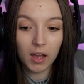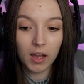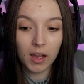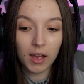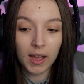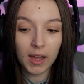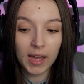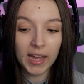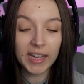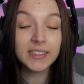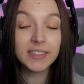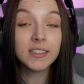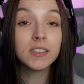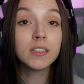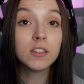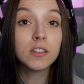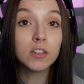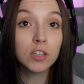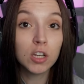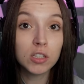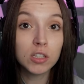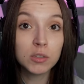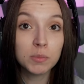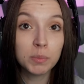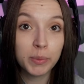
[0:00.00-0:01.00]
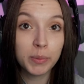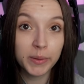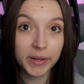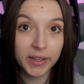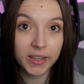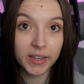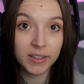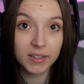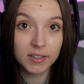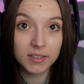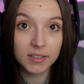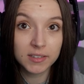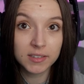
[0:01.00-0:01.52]
I did not
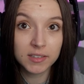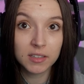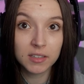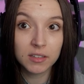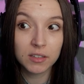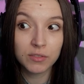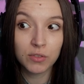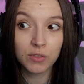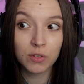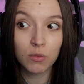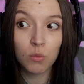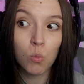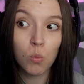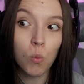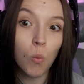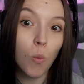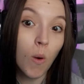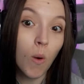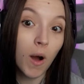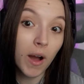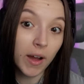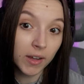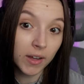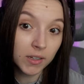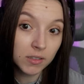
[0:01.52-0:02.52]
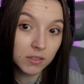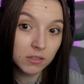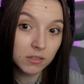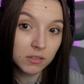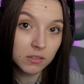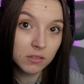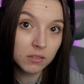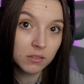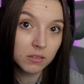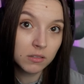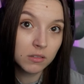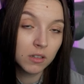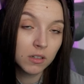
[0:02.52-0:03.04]
play Resident Evil one,
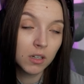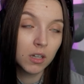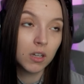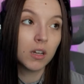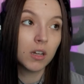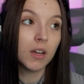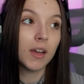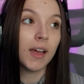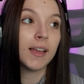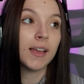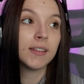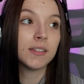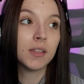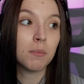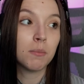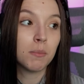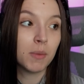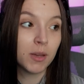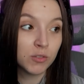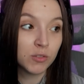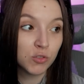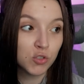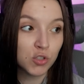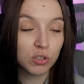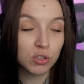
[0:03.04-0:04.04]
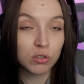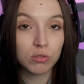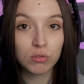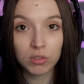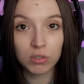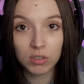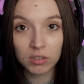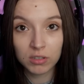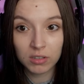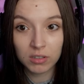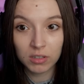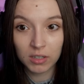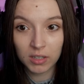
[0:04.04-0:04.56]
as I mentioned
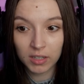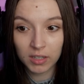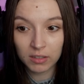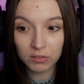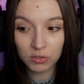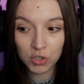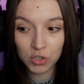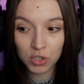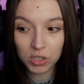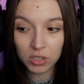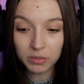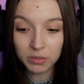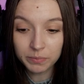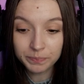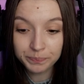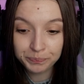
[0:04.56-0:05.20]
during the reaction,